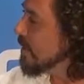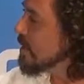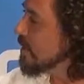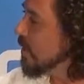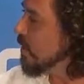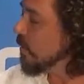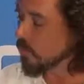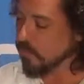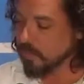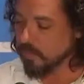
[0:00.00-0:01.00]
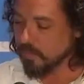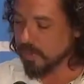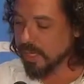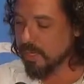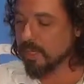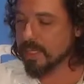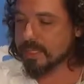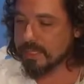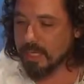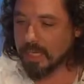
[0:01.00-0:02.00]
so here
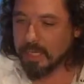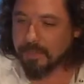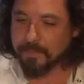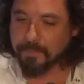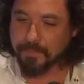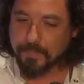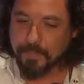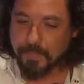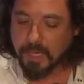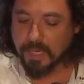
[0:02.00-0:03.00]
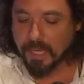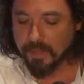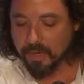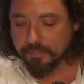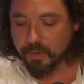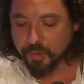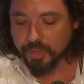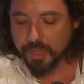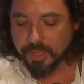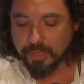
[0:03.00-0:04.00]
is um, another
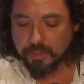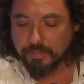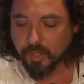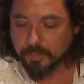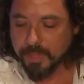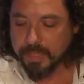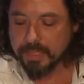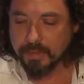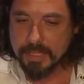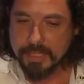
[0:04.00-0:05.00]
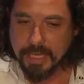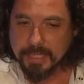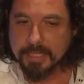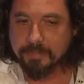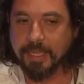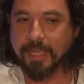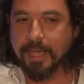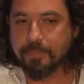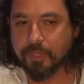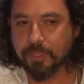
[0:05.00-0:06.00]
evolution in the development. So this hand is being
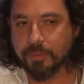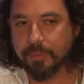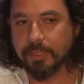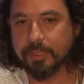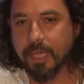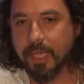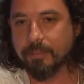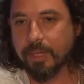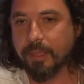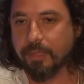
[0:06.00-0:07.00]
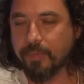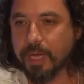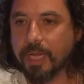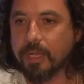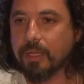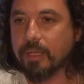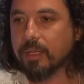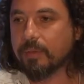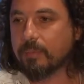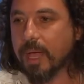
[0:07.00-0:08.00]
captured in real time by three
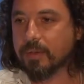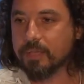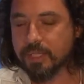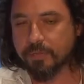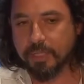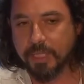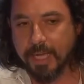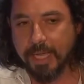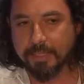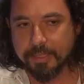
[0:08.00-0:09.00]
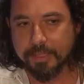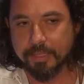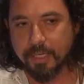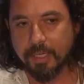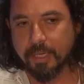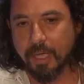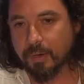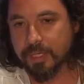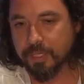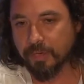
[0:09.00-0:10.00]
Microsoft Kinect and
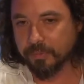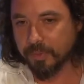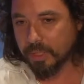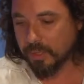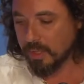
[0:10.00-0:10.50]
our software.